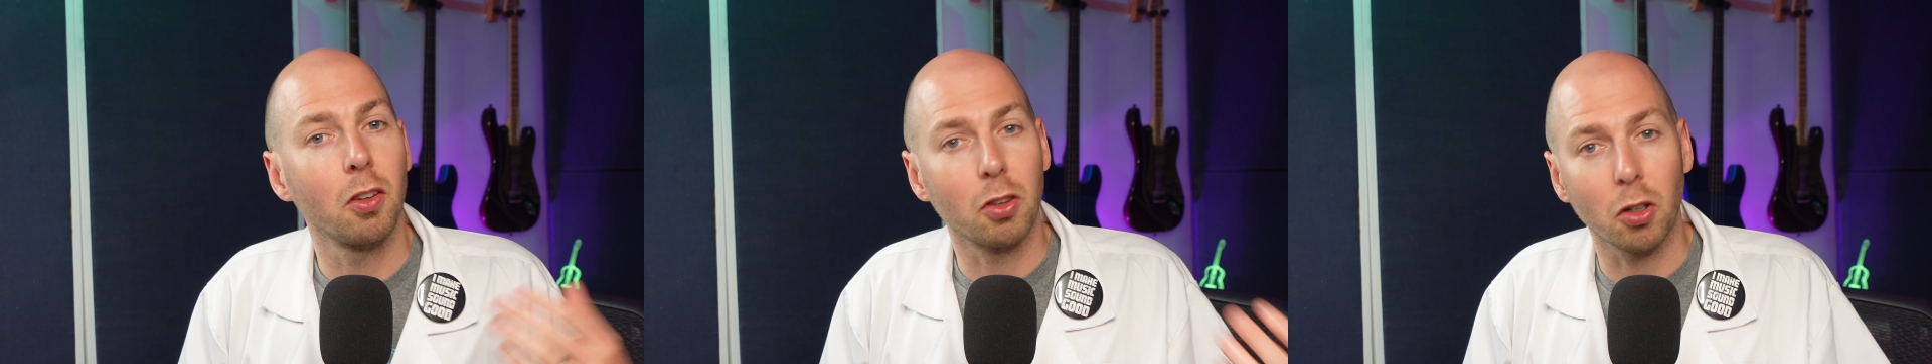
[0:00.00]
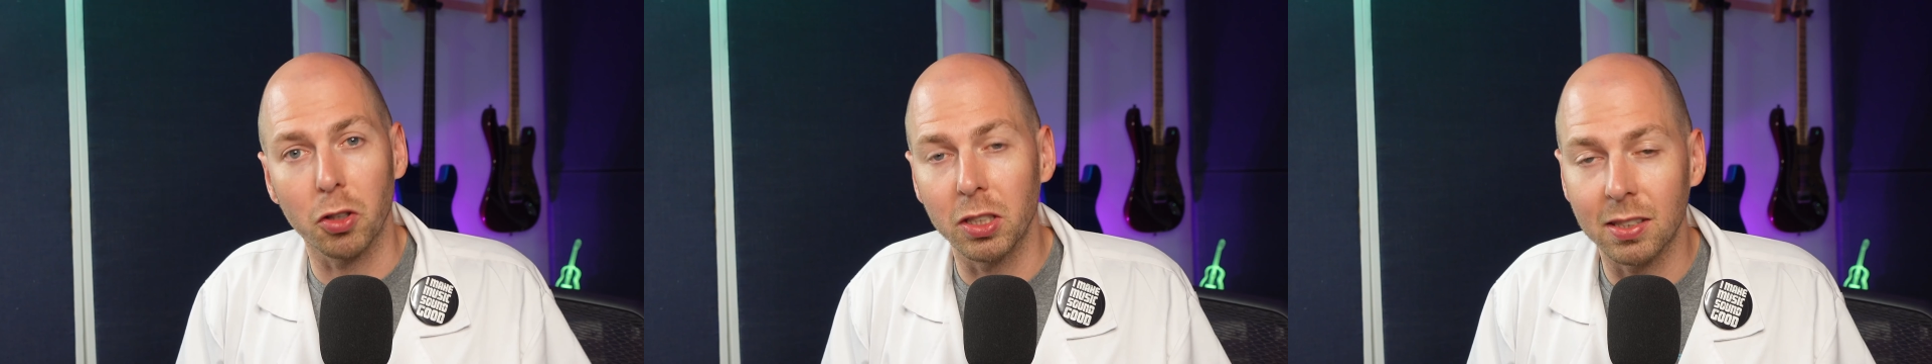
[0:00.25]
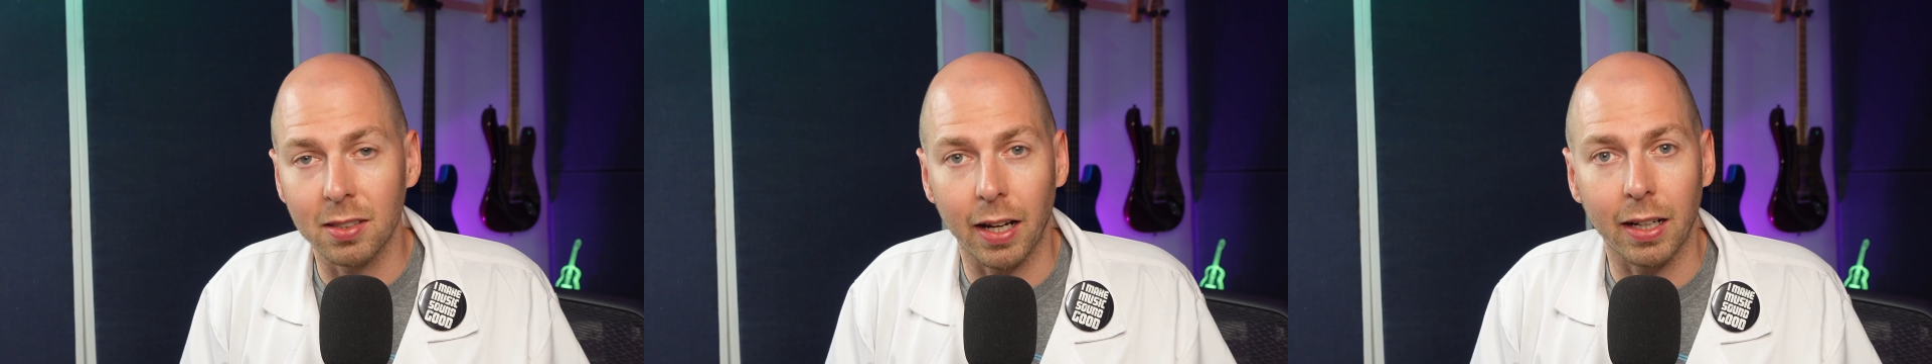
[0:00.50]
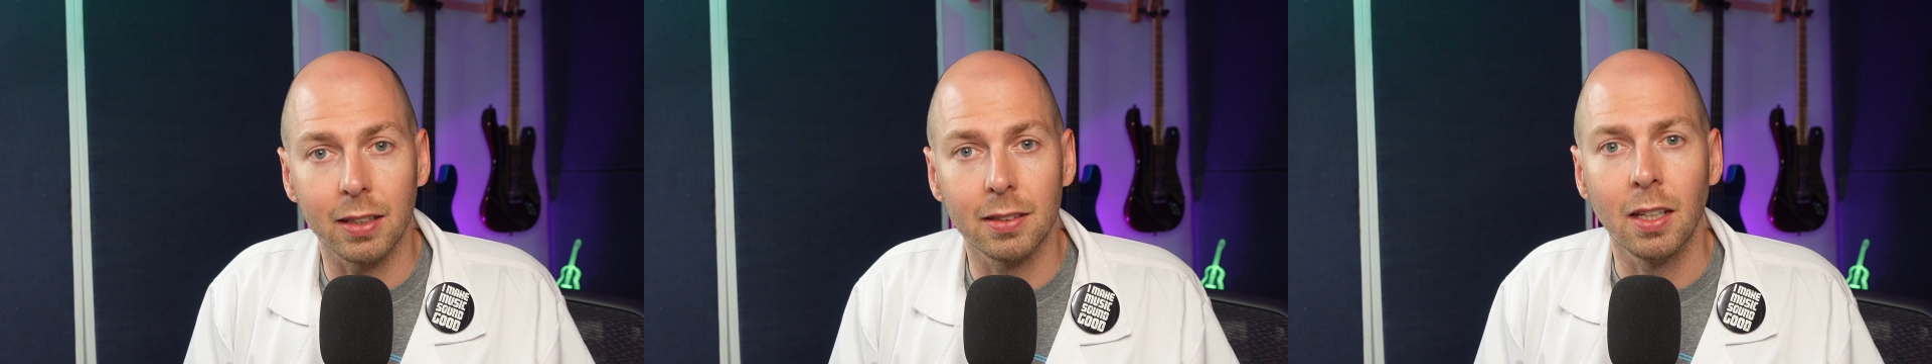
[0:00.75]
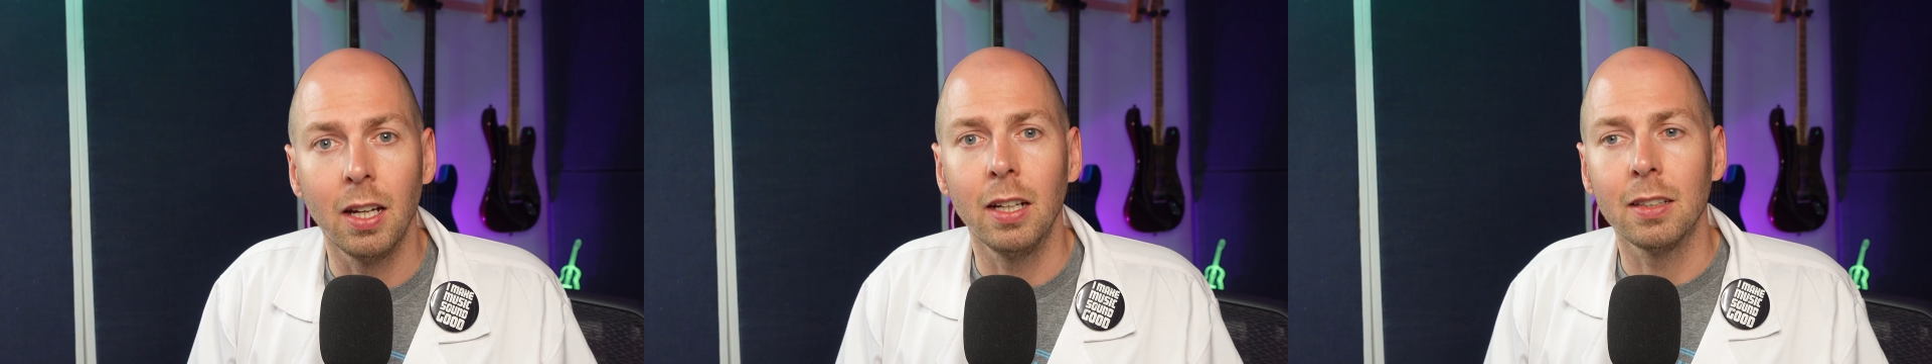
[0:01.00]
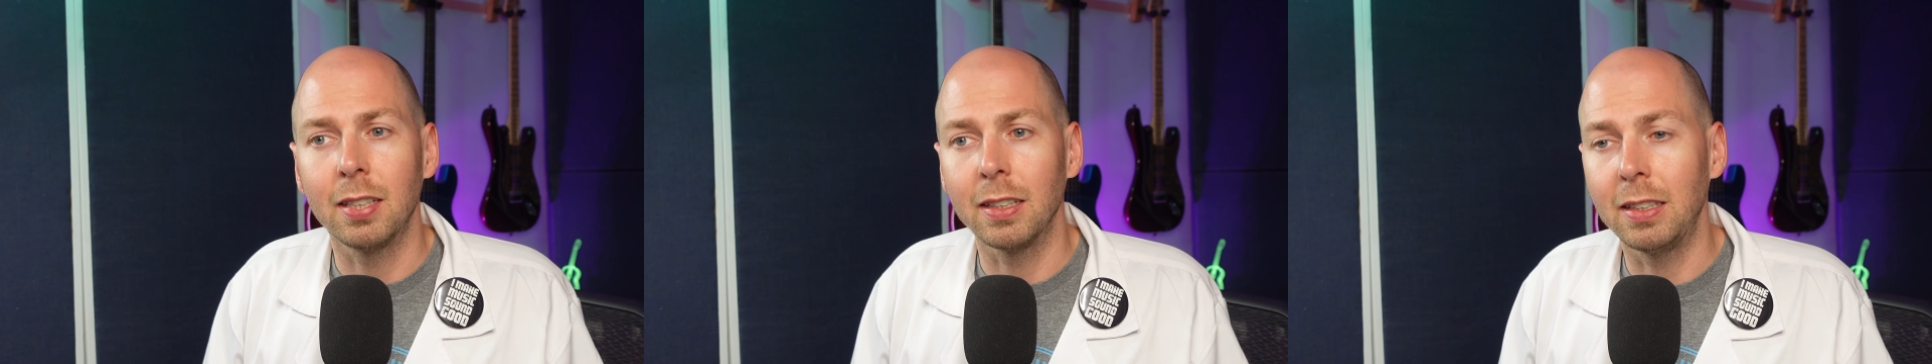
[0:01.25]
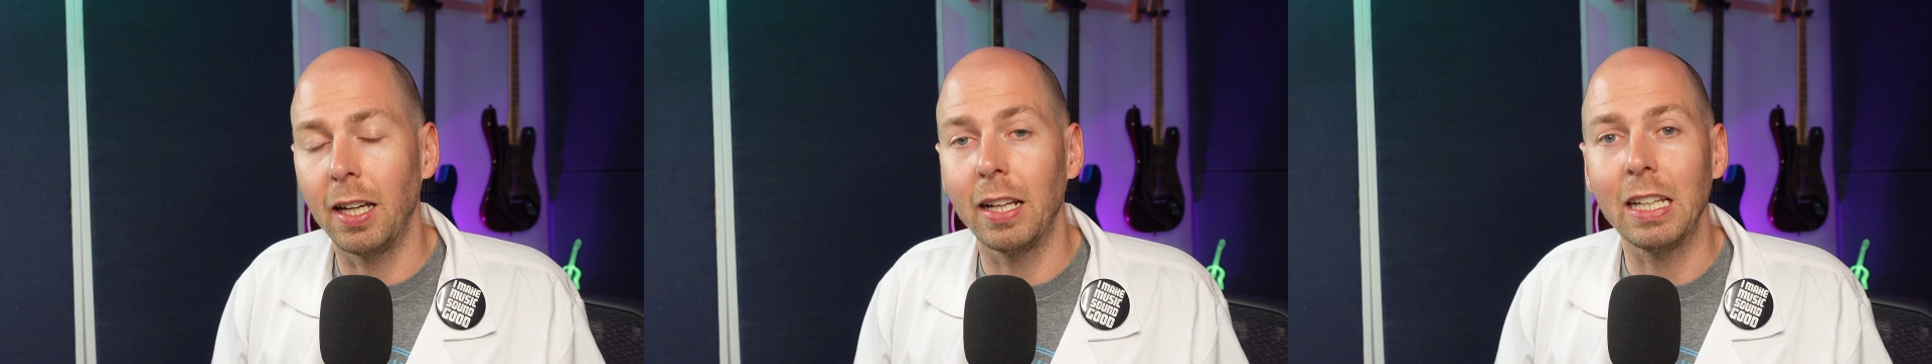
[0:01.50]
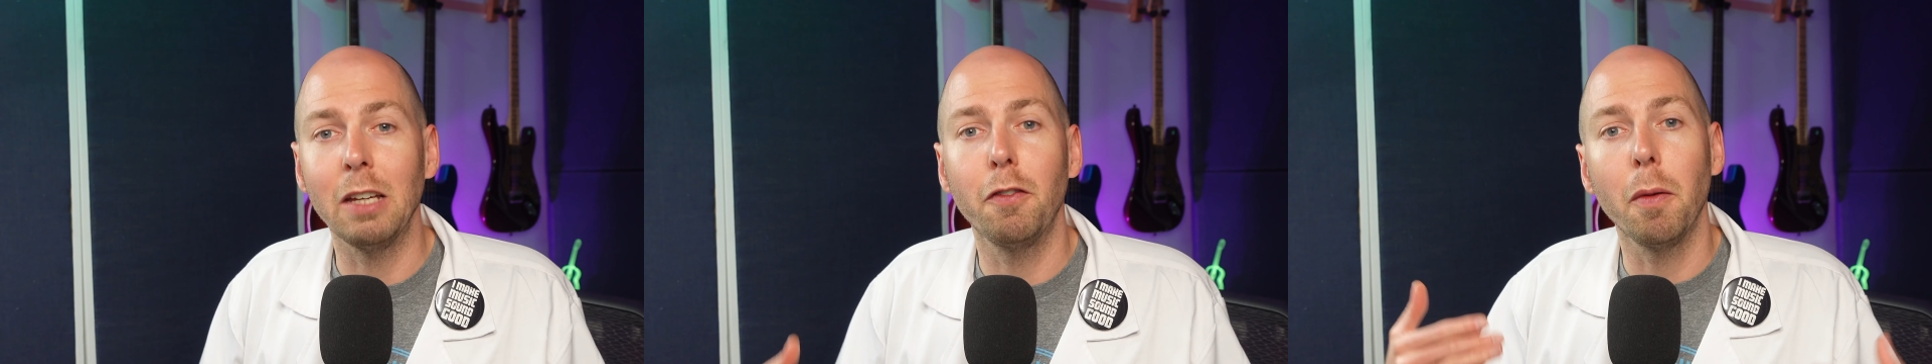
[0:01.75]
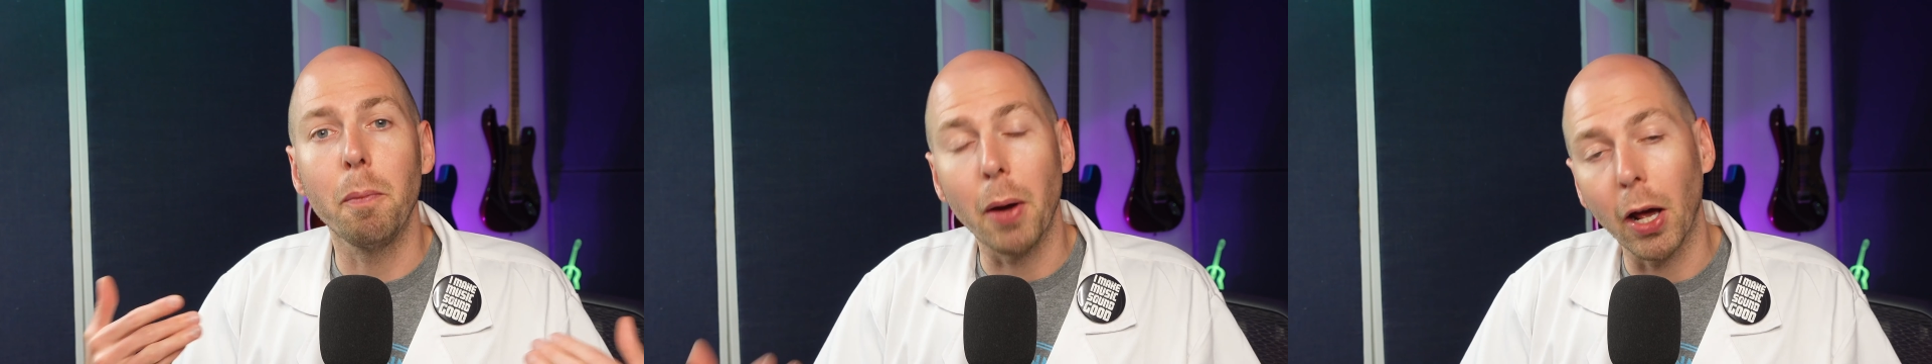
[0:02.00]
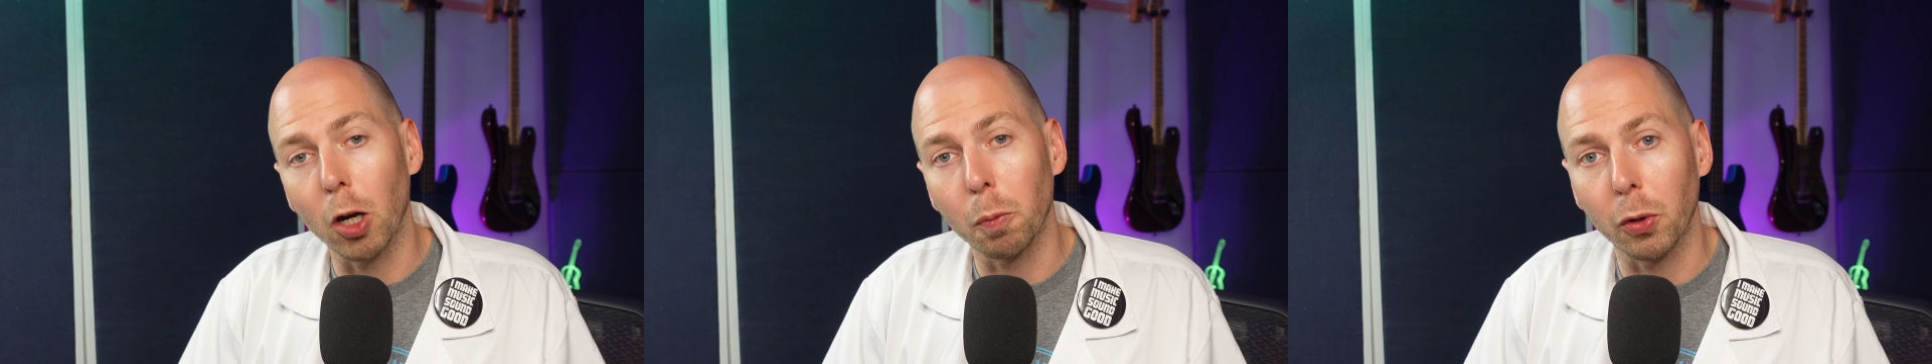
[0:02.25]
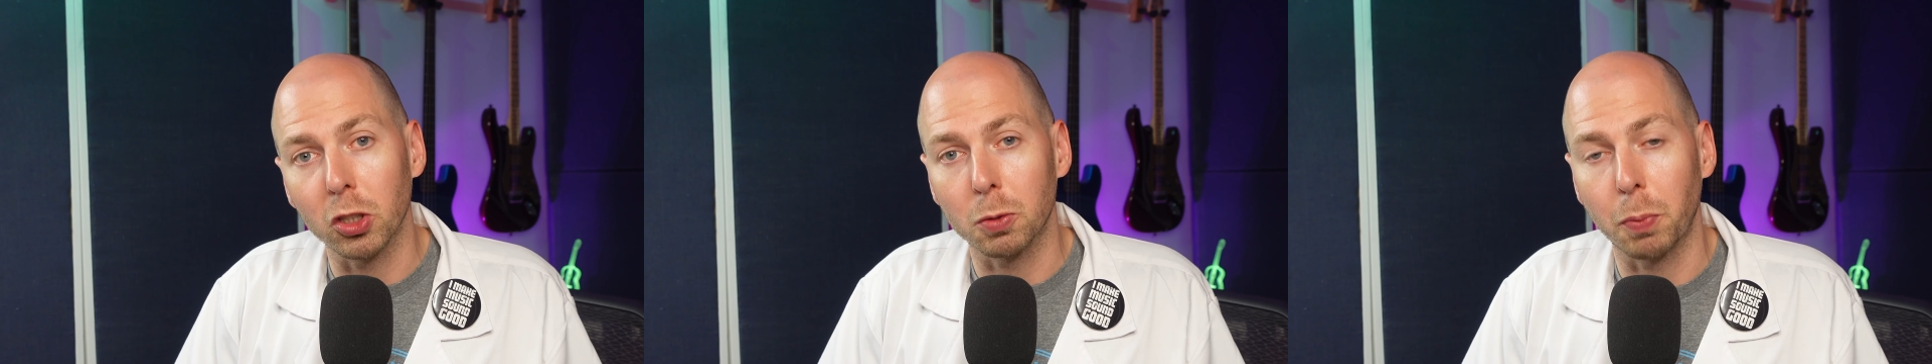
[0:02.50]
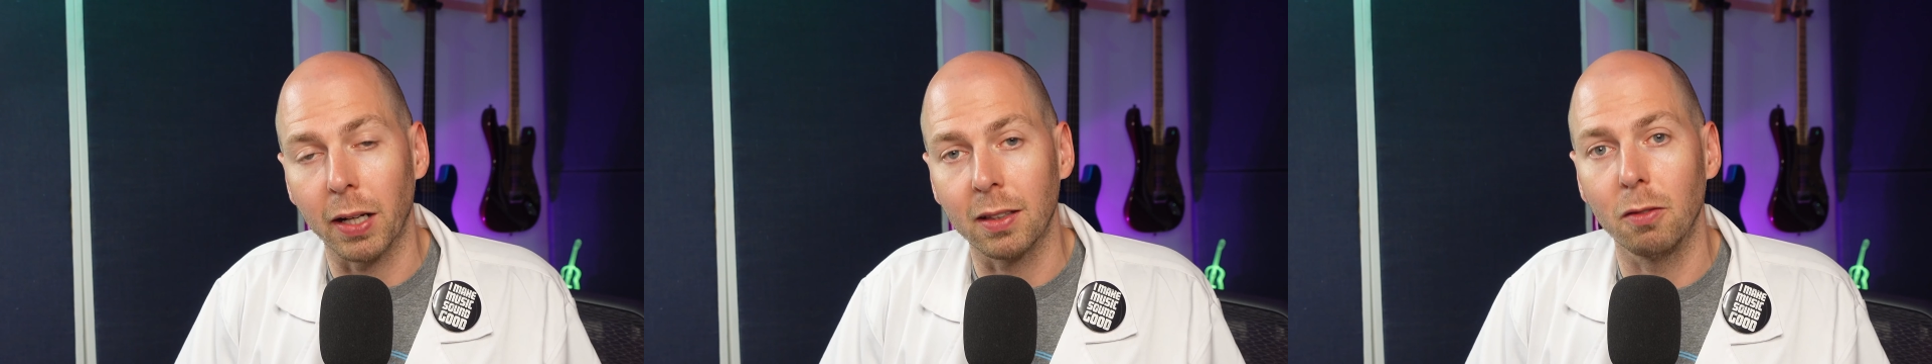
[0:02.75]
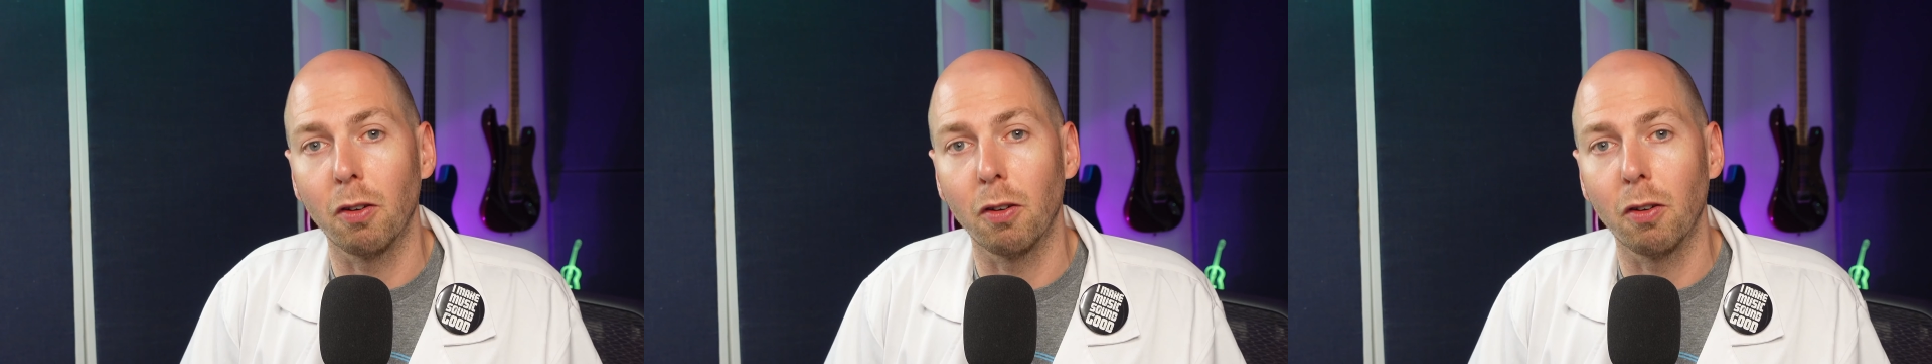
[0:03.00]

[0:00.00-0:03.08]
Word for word: 30 seconds to get even better perspective